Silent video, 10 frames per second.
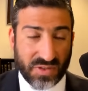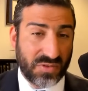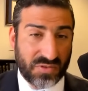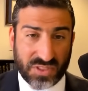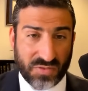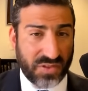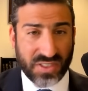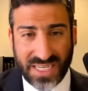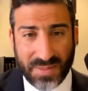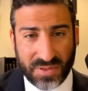So, so for
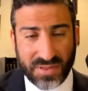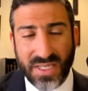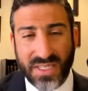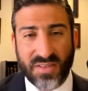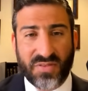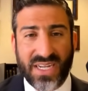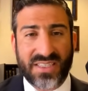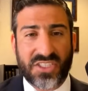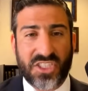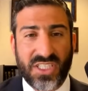example, the
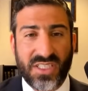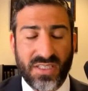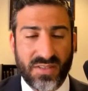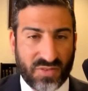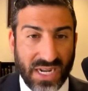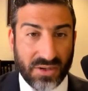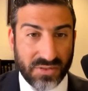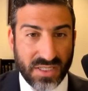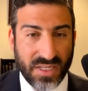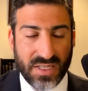fact that she
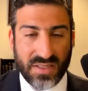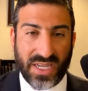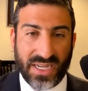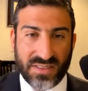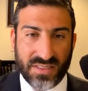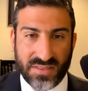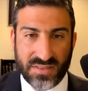found that